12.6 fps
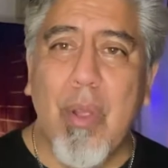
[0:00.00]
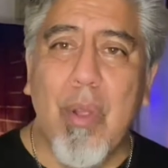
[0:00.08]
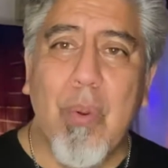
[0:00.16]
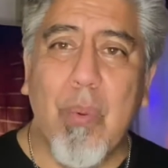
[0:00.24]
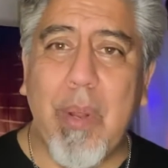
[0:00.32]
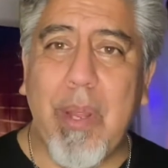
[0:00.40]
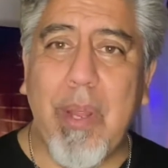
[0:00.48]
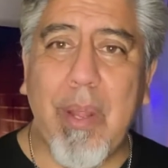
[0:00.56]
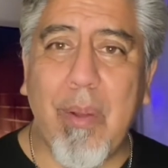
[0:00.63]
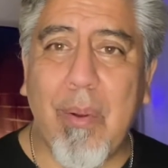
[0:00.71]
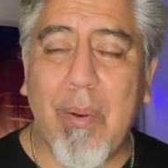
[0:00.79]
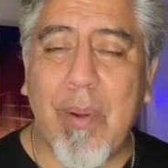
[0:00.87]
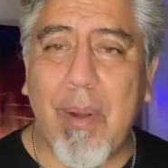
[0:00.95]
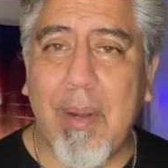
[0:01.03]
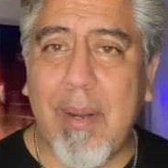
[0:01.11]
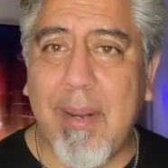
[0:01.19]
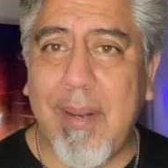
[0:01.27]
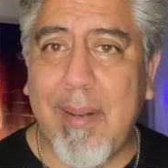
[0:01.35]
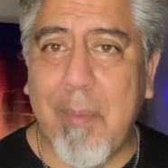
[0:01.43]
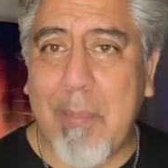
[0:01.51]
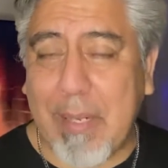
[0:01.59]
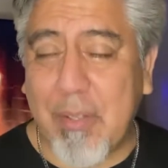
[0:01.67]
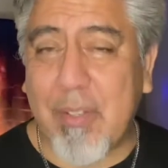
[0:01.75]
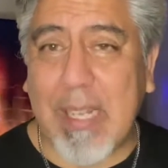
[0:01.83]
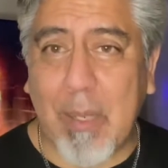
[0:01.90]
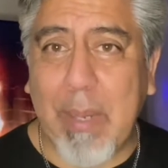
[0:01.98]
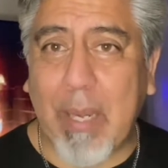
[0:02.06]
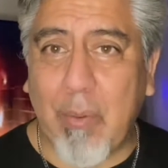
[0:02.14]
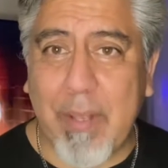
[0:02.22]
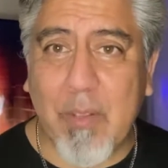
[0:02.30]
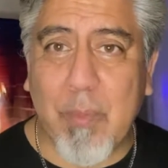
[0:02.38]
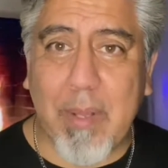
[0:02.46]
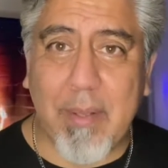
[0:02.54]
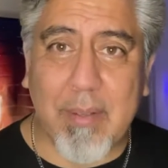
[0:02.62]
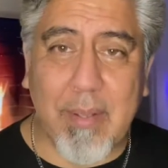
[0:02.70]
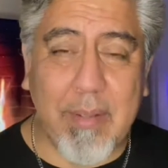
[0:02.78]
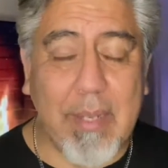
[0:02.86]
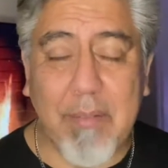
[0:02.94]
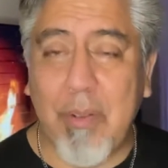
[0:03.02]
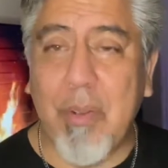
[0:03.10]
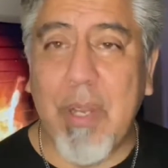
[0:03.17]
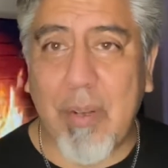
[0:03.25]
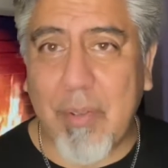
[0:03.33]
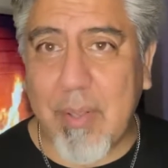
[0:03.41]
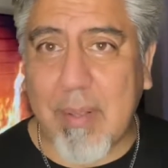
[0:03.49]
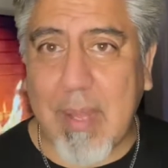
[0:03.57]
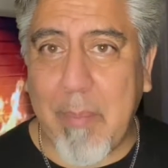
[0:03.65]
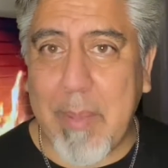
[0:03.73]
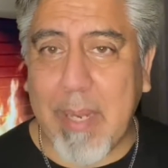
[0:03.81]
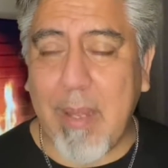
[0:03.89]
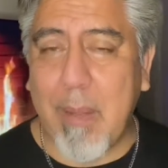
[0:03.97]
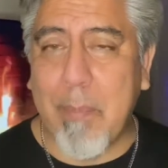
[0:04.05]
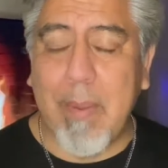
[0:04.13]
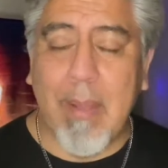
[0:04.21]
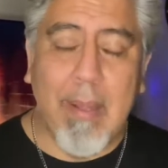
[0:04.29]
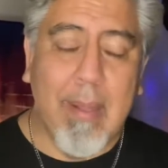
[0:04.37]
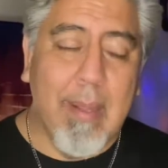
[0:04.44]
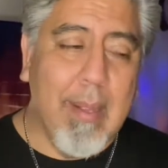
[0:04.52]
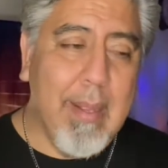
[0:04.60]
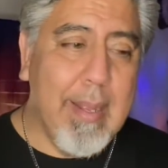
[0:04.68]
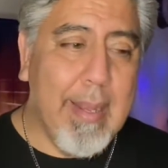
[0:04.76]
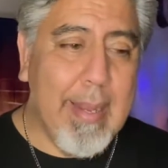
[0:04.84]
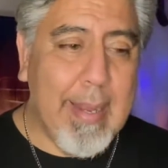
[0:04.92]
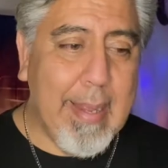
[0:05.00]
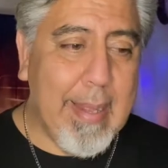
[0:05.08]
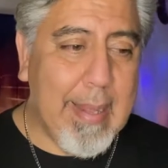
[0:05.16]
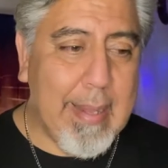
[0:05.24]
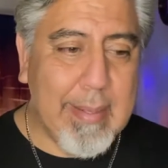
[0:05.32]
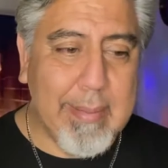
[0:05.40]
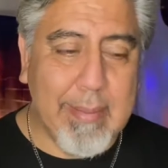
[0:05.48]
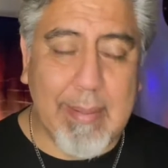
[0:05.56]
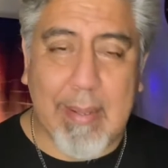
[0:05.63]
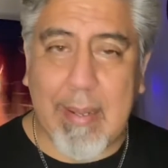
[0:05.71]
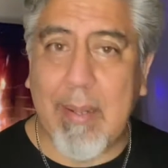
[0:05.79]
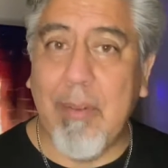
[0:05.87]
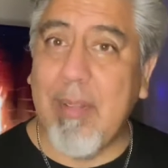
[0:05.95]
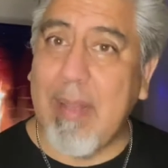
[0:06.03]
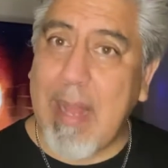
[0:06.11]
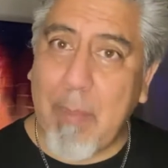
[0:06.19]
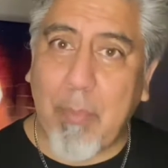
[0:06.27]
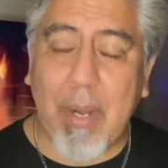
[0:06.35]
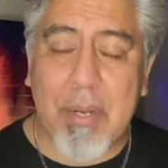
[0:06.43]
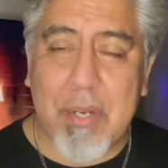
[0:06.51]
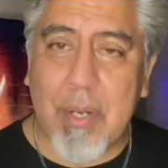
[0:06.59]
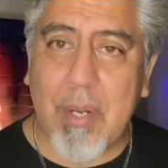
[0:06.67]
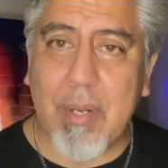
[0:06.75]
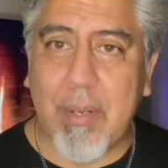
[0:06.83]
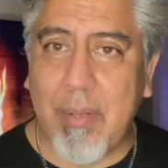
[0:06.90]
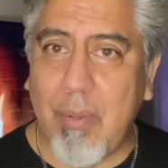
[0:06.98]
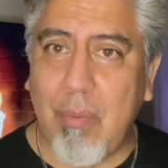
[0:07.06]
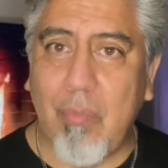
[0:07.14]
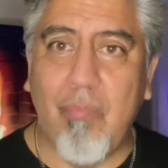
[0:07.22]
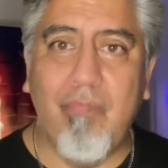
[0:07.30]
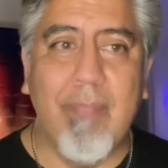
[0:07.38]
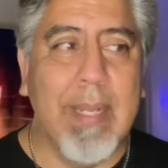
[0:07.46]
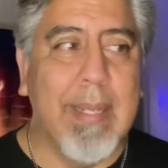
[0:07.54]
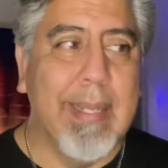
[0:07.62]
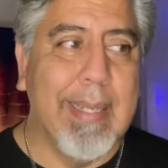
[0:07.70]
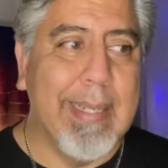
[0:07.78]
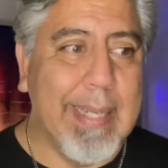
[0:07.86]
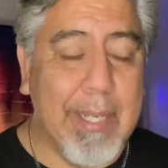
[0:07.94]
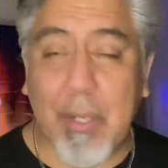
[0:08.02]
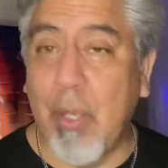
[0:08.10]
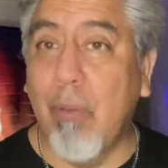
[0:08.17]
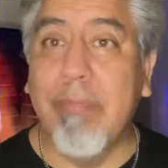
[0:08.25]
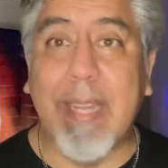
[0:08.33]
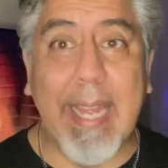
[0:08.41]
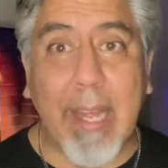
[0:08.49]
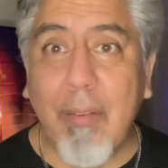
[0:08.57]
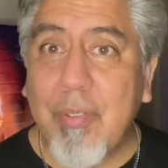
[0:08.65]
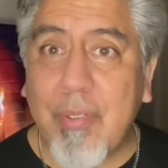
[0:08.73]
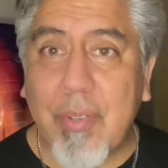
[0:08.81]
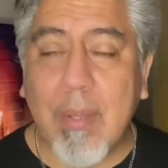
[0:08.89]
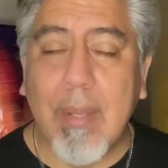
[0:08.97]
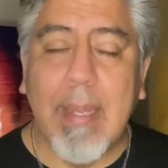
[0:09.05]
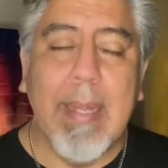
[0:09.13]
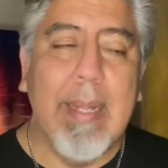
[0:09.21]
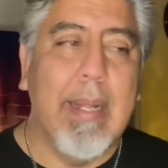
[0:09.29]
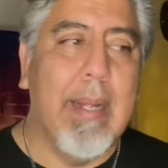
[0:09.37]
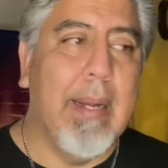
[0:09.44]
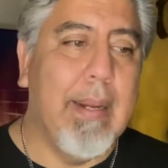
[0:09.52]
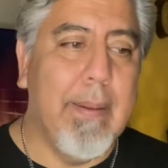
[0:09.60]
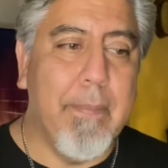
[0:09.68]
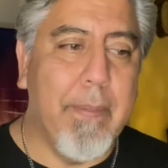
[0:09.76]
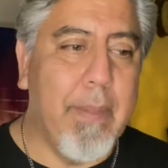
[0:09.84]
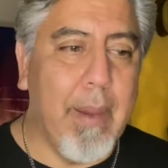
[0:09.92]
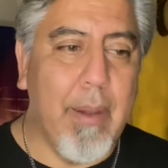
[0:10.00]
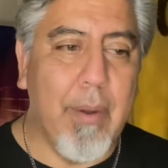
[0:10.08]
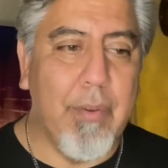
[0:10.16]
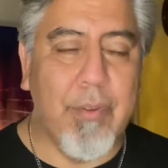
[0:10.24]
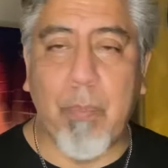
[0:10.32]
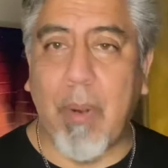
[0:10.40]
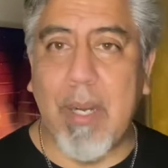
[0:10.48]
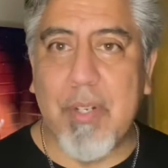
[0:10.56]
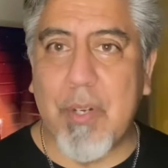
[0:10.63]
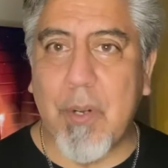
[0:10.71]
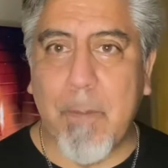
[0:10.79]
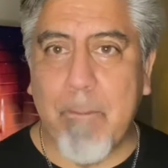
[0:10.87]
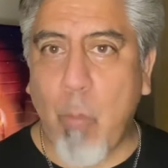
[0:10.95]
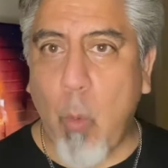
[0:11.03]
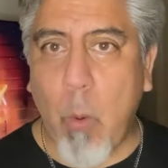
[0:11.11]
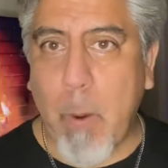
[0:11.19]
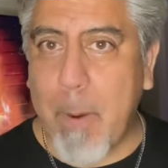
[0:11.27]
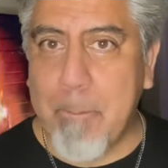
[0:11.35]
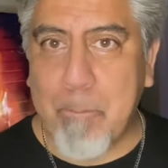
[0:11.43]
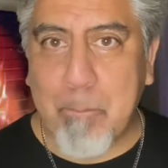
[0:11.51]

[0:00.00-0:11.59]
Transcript: we are about to celebrate Christmas, and then New Year's is coming up. And there's a lot of pressure to, gifts. There's pressure for,